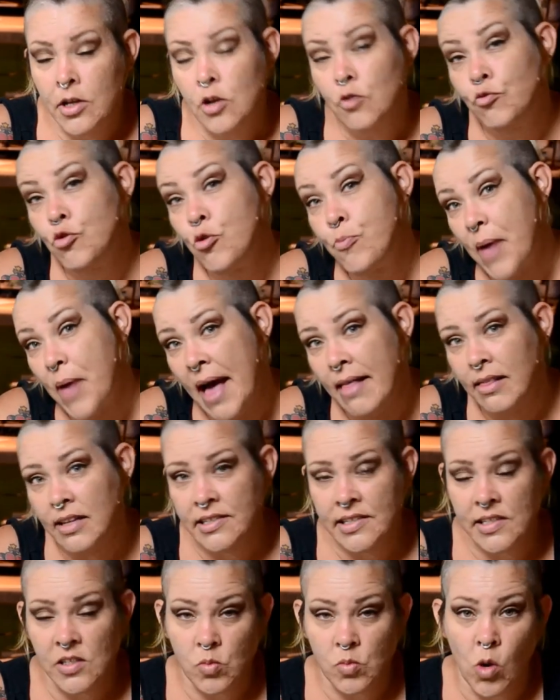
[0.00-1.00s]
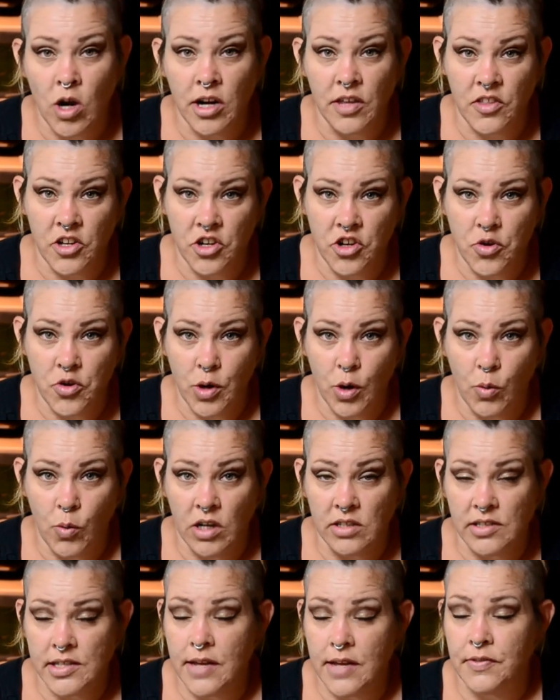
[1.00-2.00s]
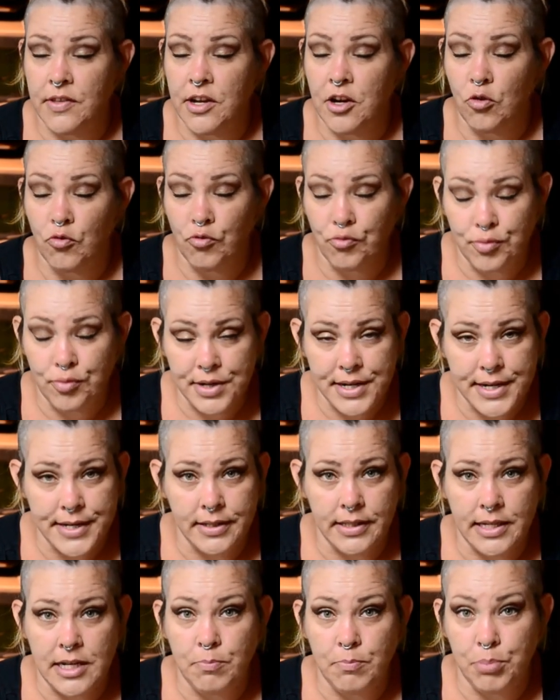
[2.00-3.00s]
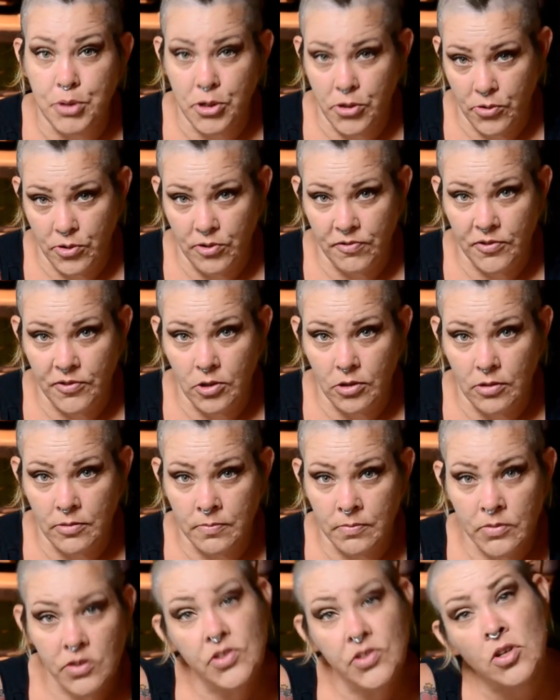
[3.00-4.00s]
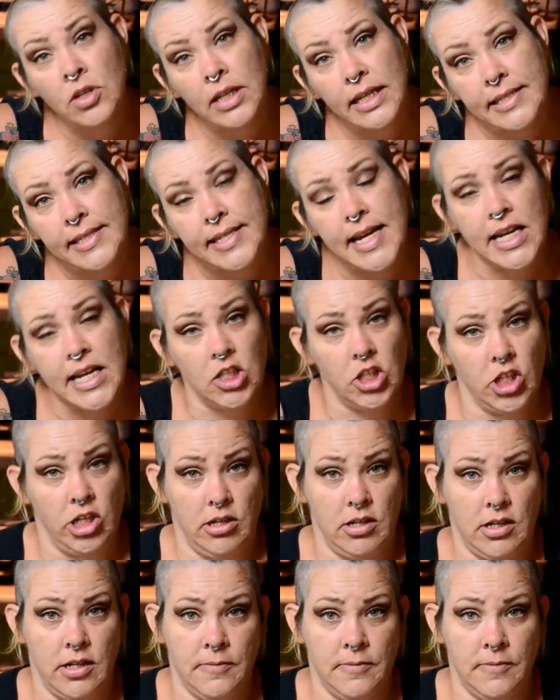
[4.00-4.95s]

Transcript: Rubellus is one of the newer ones, and they're really beautiful. So let's take a look.